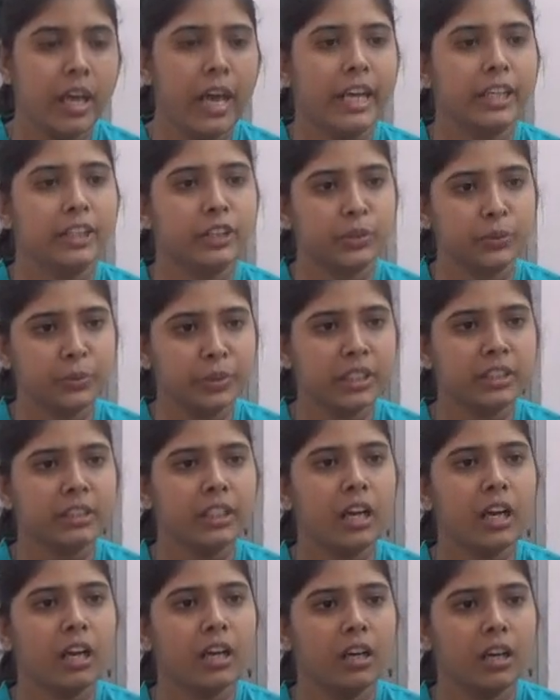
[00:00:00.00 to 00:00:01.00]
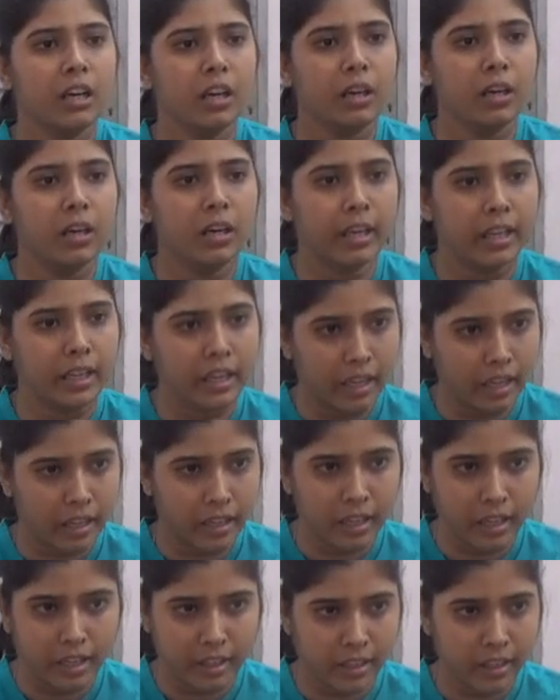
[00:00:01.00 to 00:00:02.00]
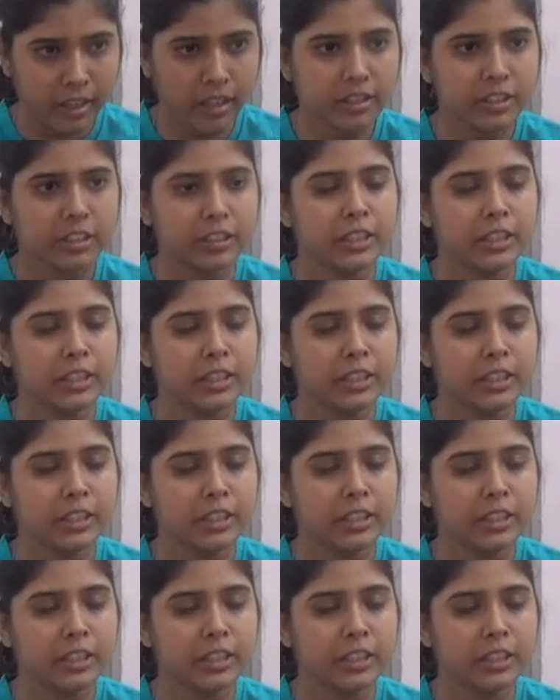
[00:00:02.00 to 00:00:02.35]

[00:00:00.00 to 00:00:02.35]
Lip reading: And Sunita Lakra,